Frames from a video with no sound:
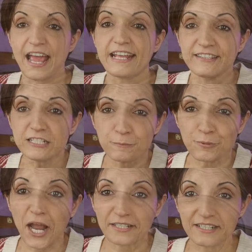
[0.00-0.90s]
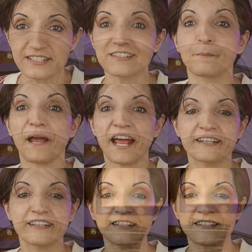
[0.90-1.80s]
And this practice
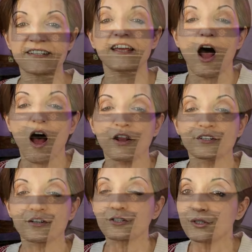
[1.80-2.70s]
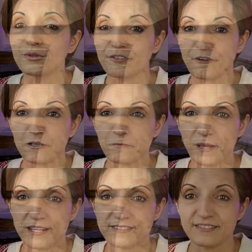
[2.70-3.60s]
depended on new
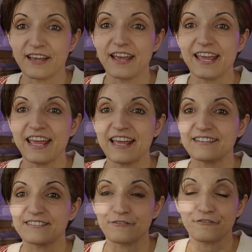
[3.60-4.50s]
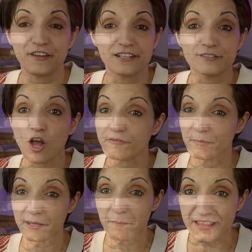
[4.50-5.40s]
developments in the fields
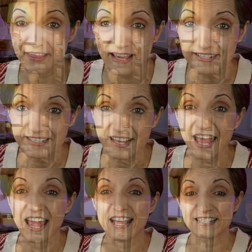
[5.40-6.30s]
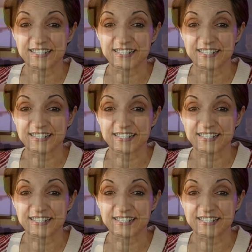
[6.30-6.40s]
of mathematics and